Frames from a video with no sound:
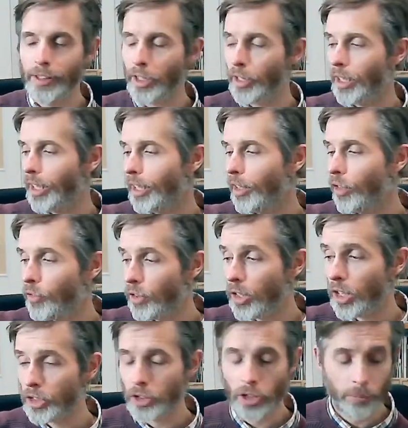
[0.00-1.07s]
that on the
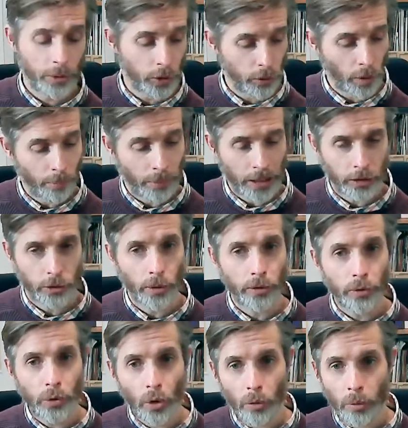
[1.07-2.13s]
last line we dropped back to our
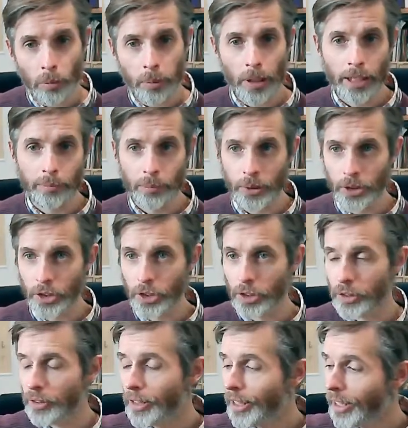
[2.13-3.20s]
normal playing position.